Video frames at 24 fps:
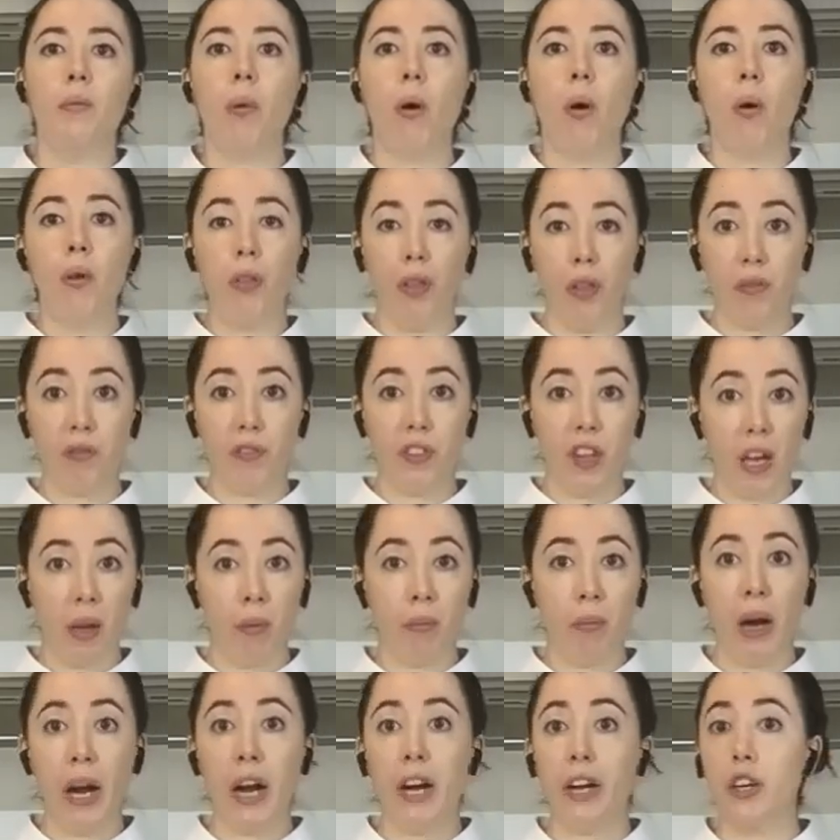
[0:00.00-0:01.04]
Both of
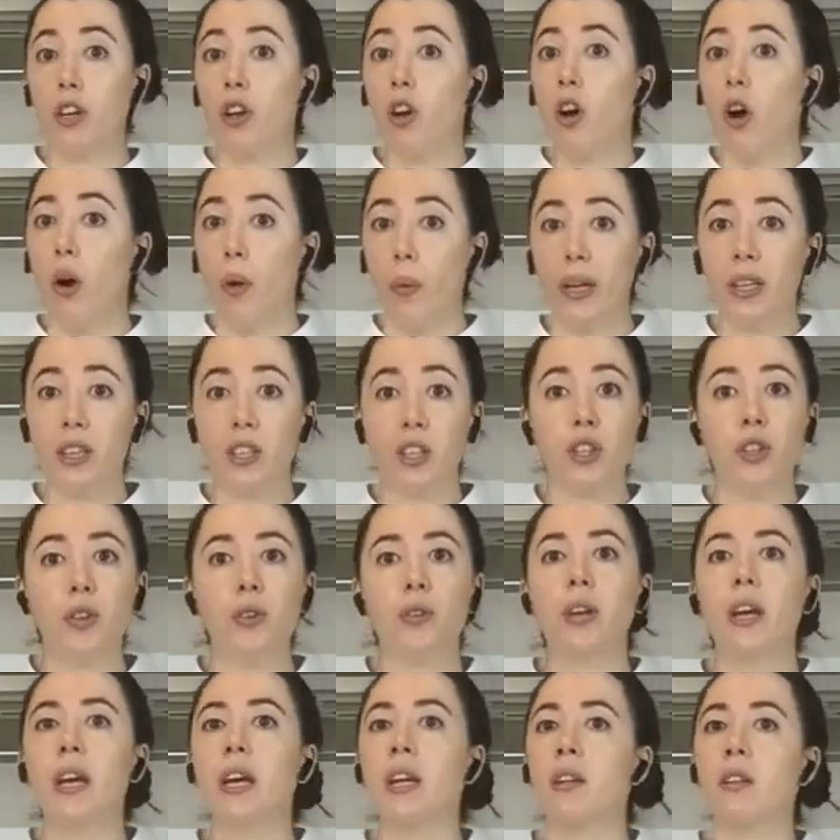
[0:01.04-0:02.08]
them are correct.
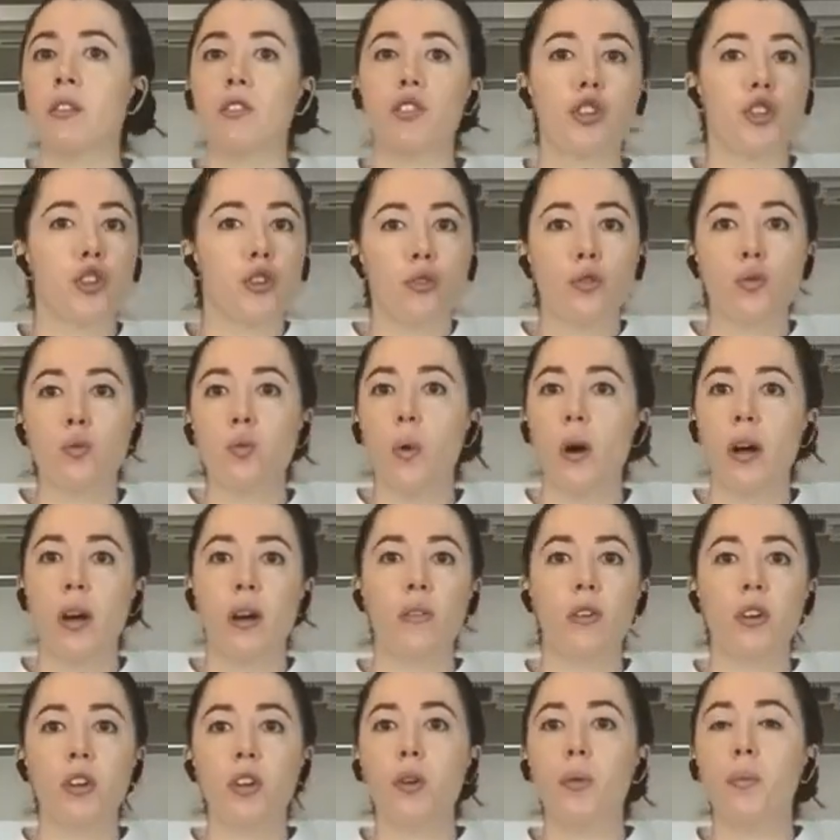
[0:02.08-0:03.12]
You can choose
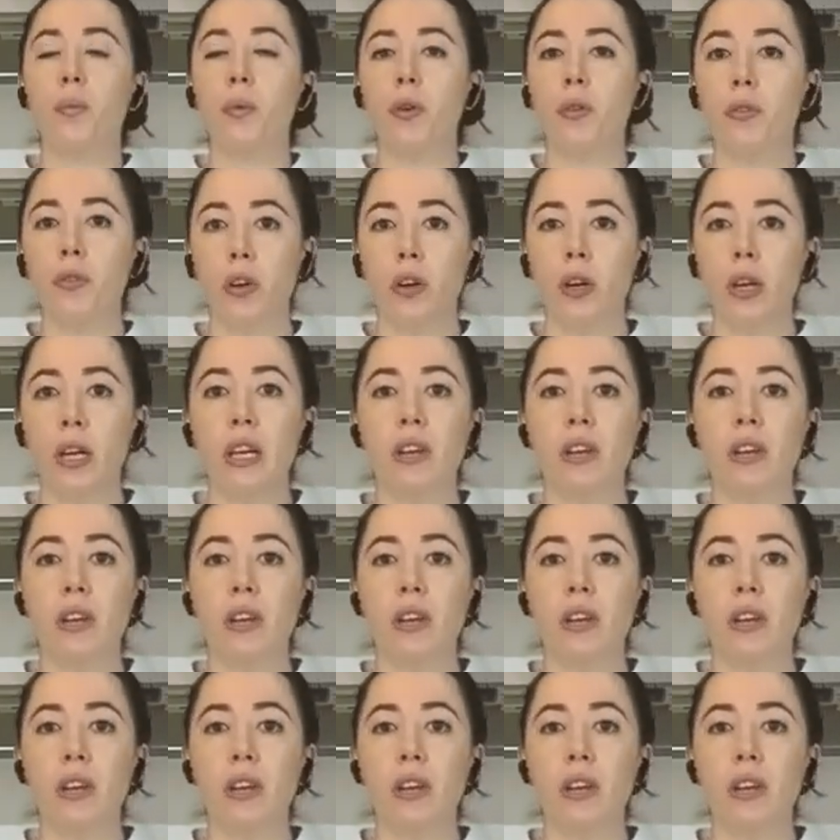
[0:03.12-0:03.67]
whatever you prefer.